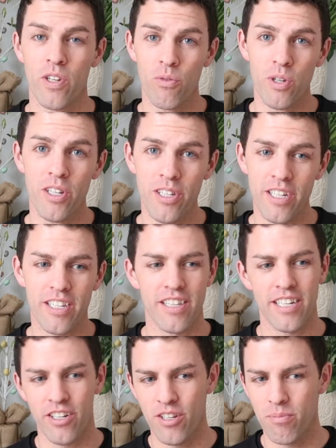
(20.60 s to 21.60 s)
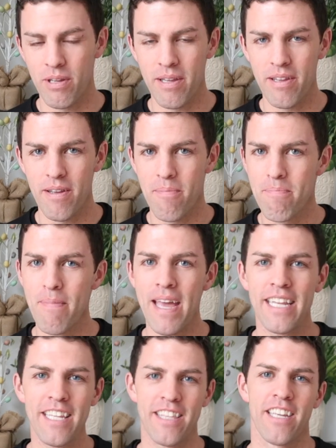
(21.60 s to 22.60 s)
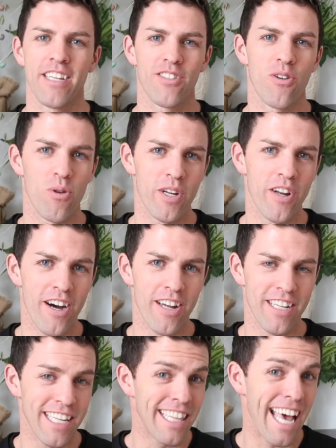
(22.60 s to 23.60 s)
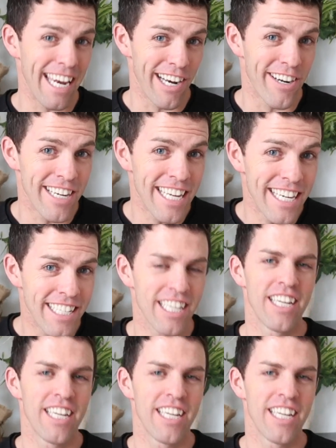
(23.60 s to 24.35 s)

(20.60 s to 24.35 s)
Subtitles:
when really there could be many things going on in that area.